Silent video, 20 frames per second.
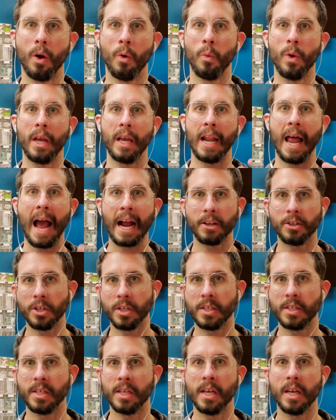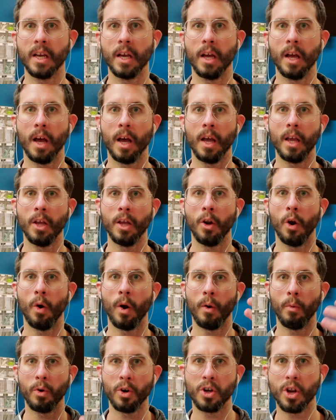we can actually see, uh, you know,
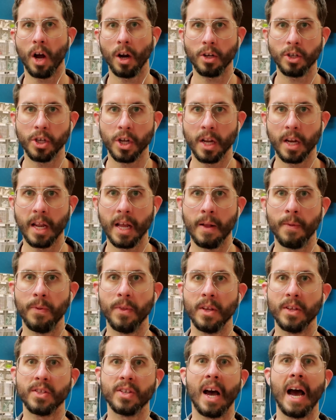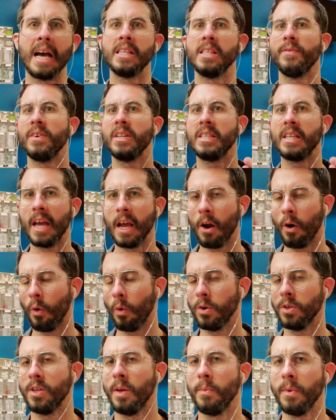a reduction in the size of a tear
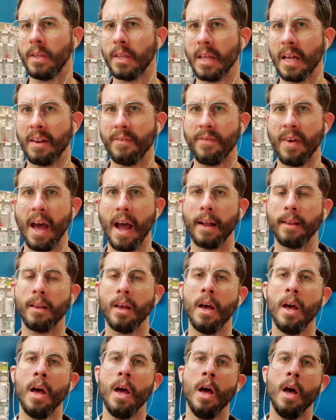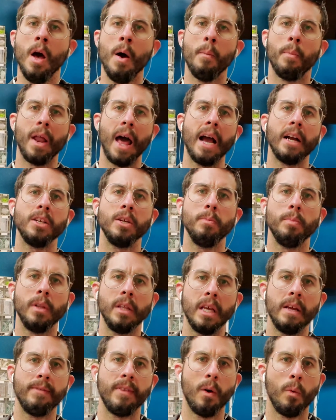or something to that effect. But I actually
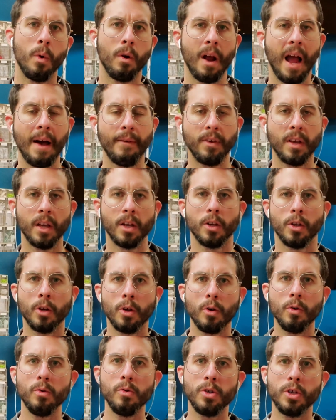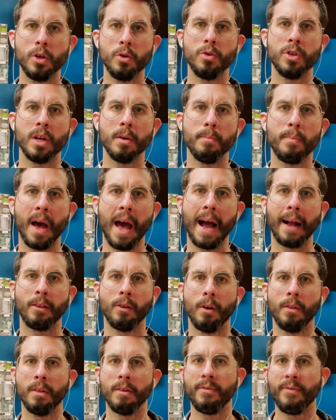believe that we're having a huge, huge
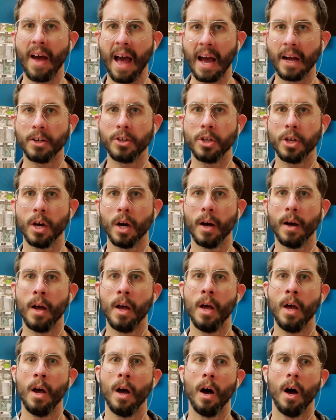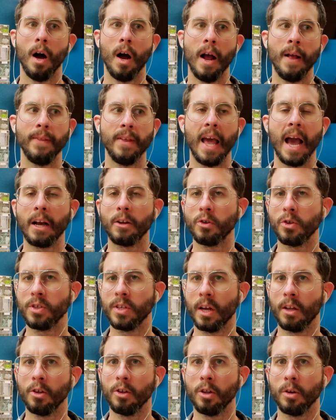impact on the fascia uh, and the
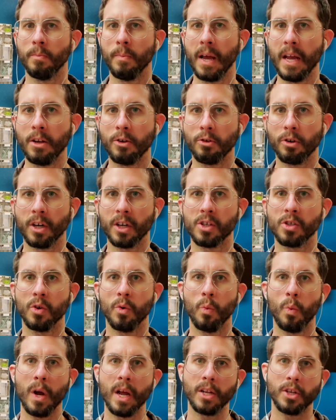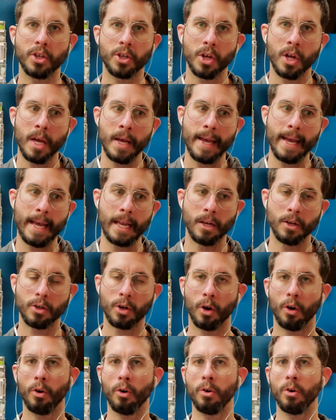extracellular matrix, which in
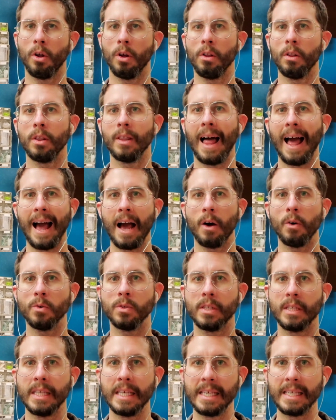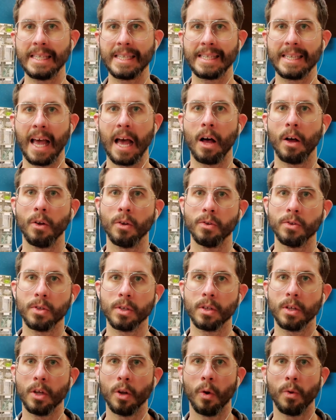turn allows these
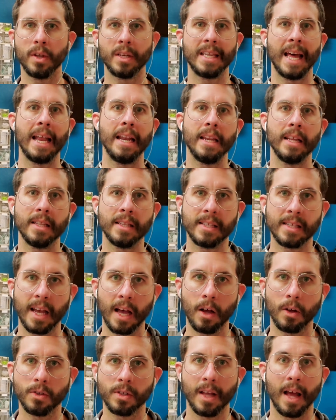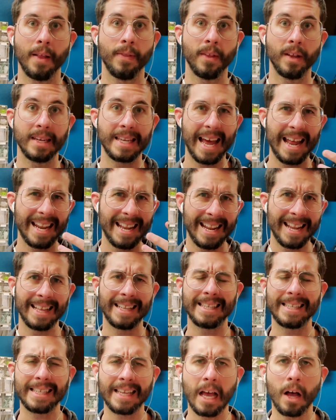cells, you know, the tendon cells and the tendon
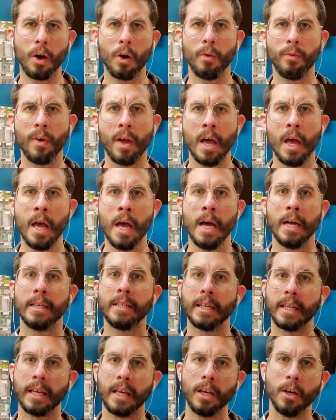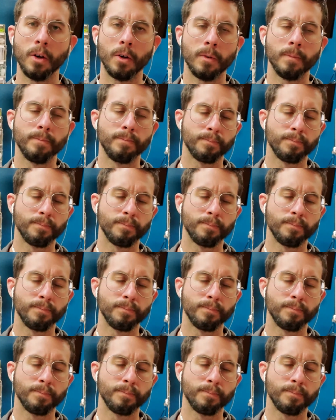itself to heal.